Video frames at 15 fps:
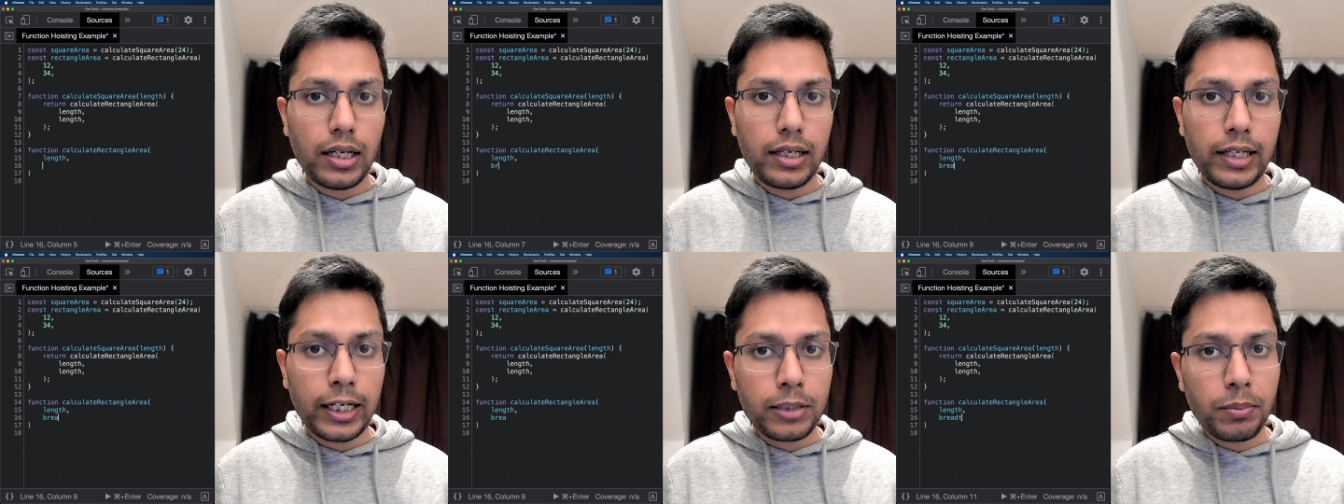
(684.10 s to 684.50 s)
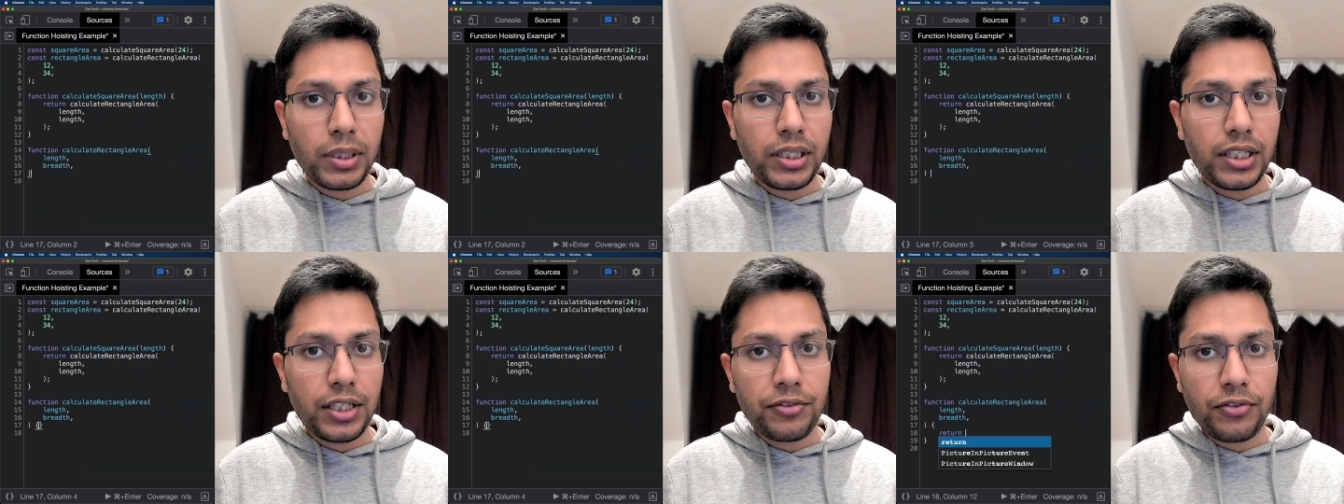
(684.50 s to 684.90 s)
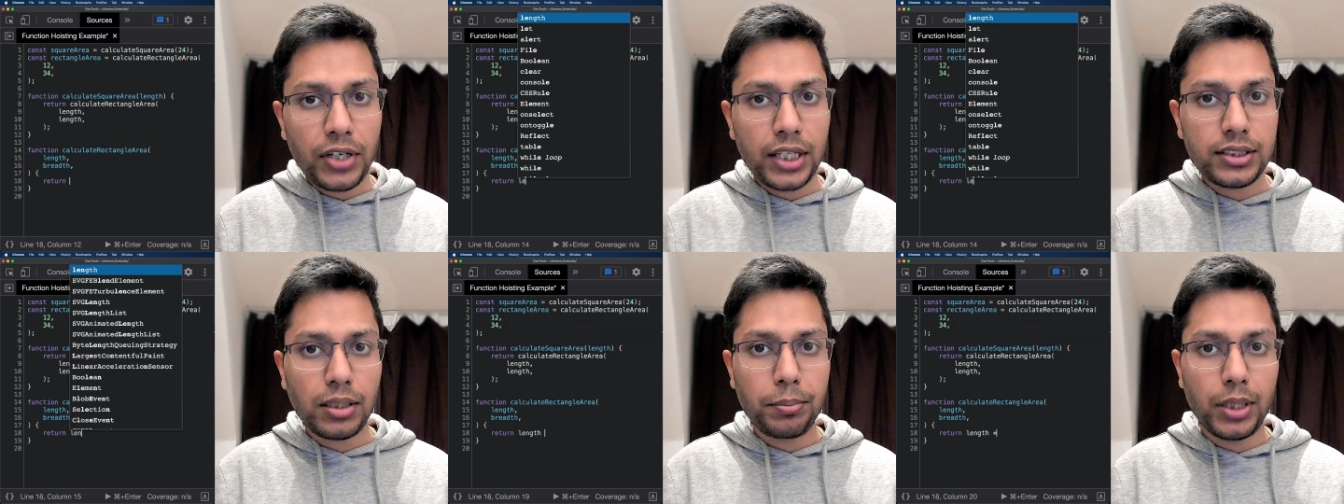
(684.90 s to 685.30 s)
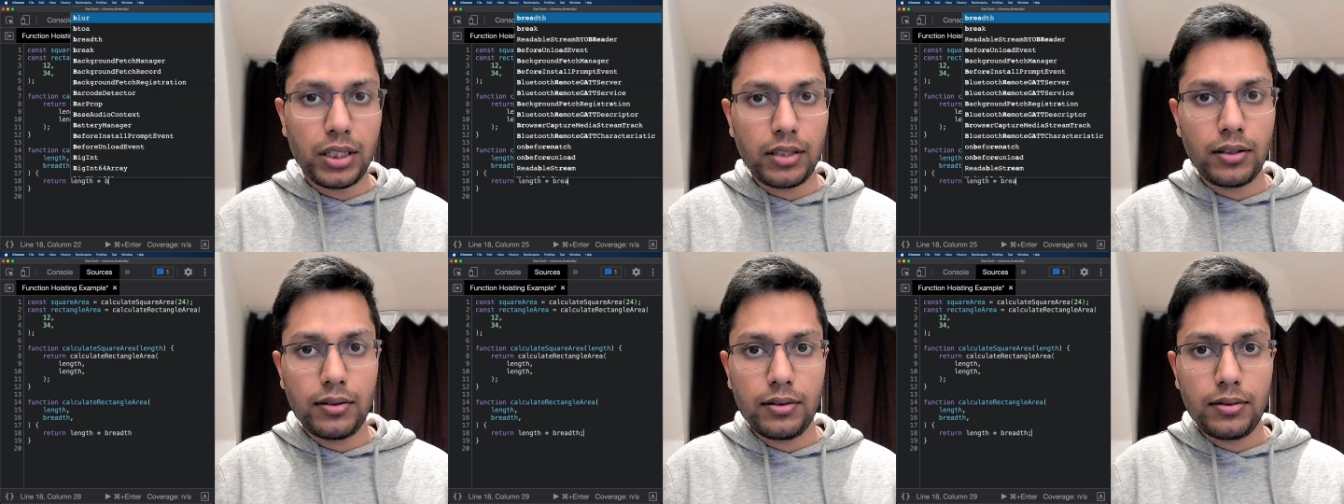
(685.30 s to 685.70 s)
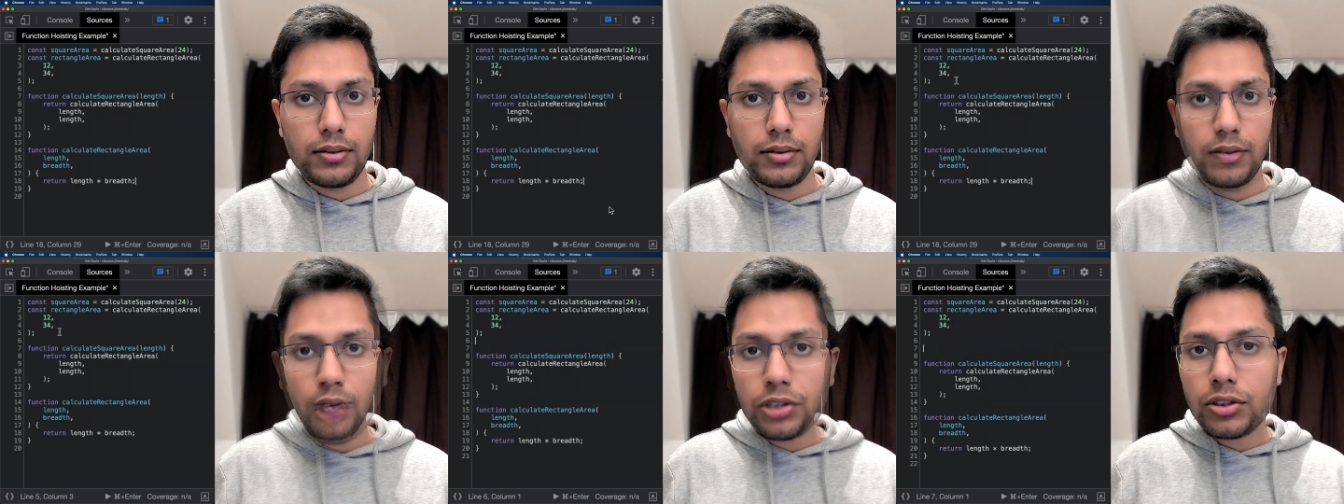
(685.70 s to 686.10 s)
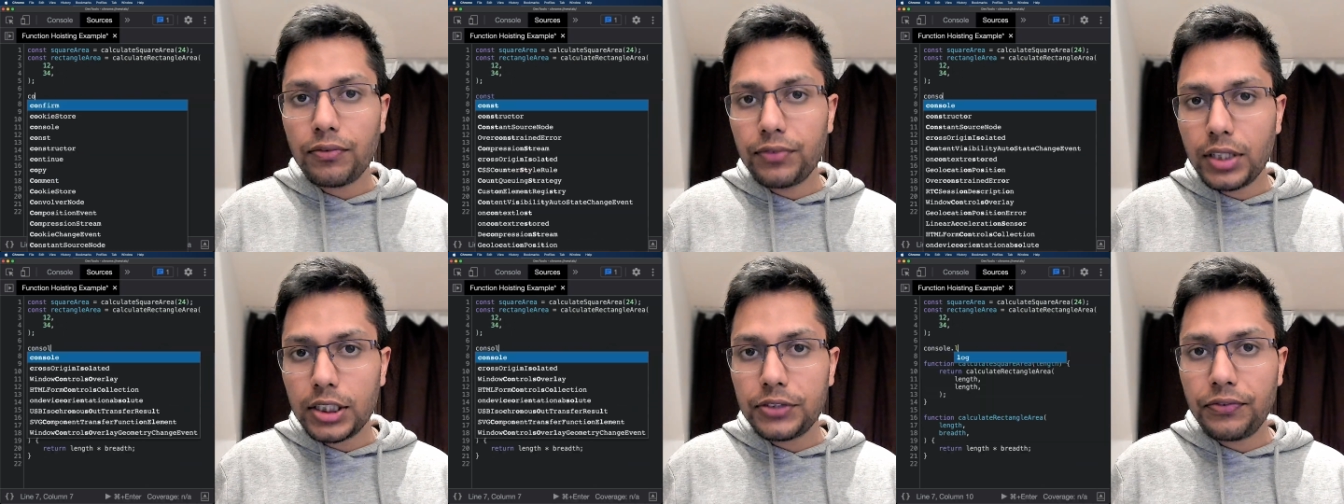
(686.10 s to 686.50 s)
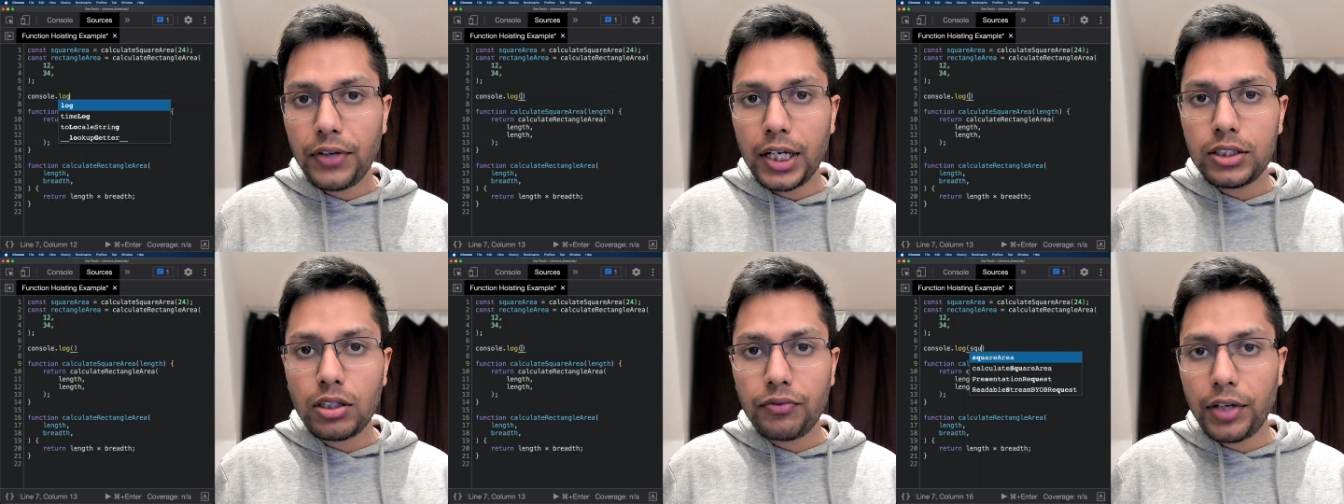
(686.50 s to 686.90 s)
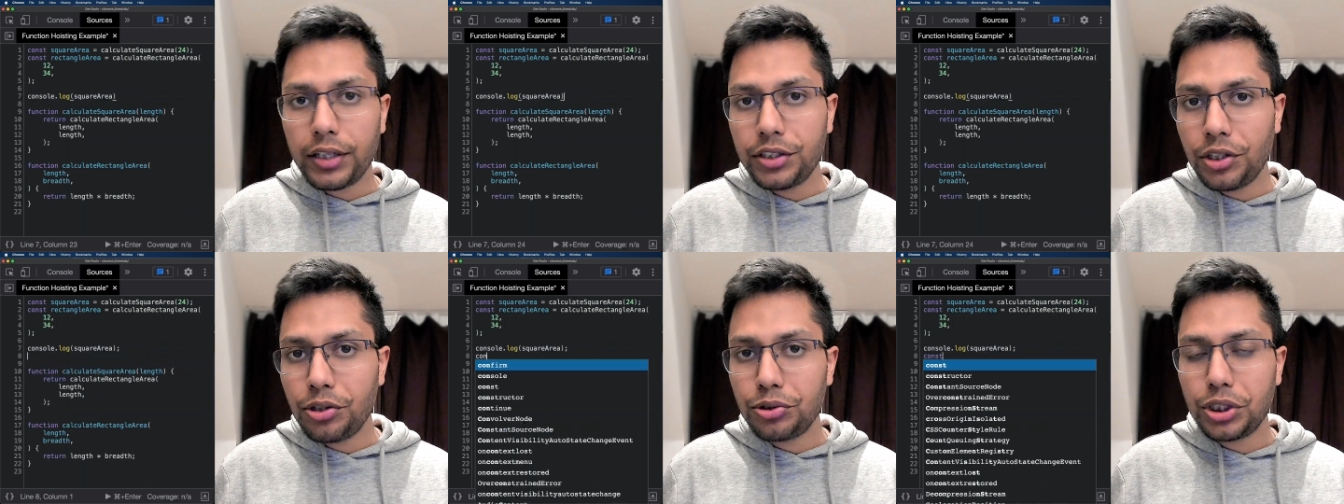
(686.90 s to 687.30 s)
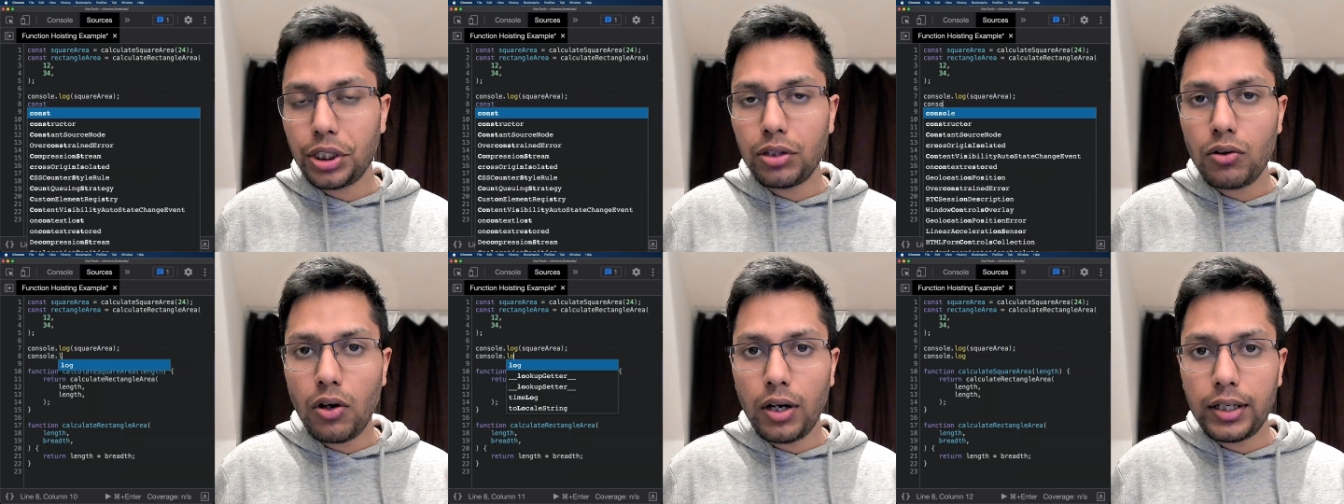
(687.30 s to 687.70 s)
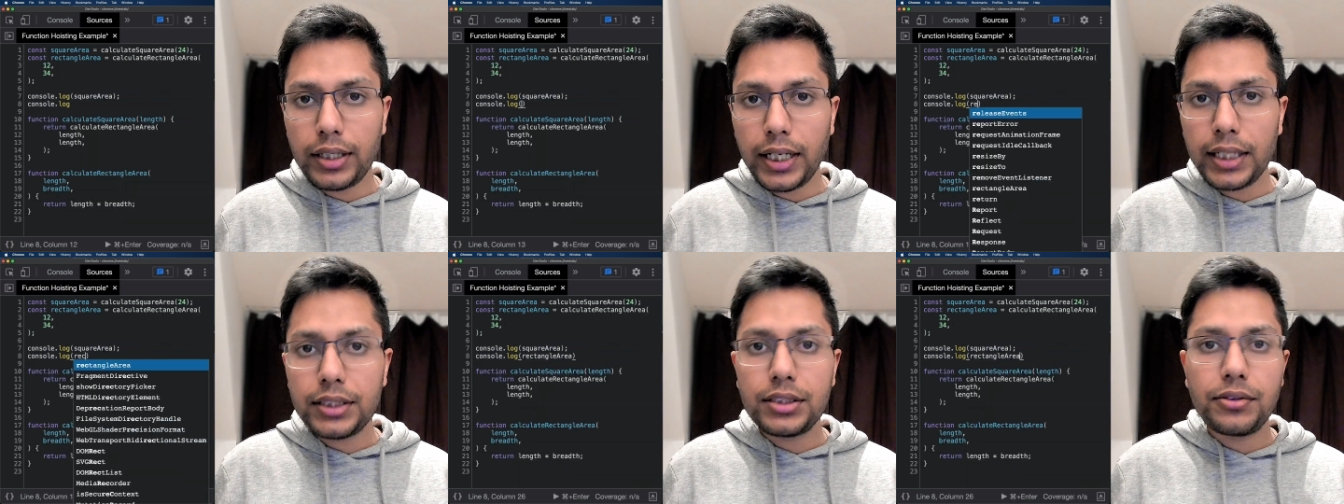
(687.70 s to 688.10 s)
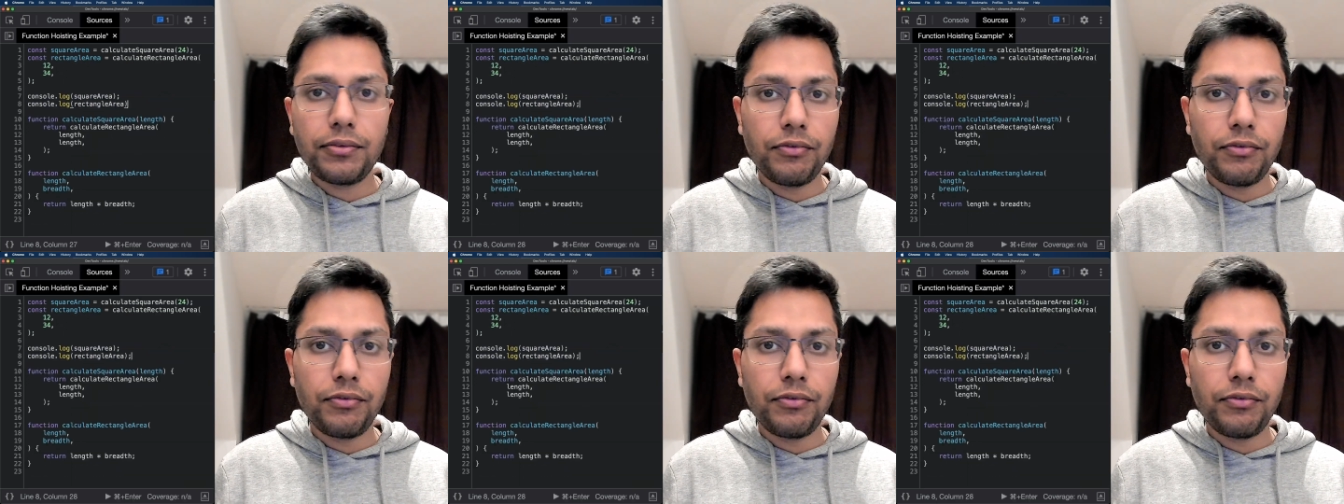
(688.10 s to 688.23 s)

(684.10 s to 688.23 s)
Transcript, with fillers: Let me rephrase a bit. Because of this phase of execution context,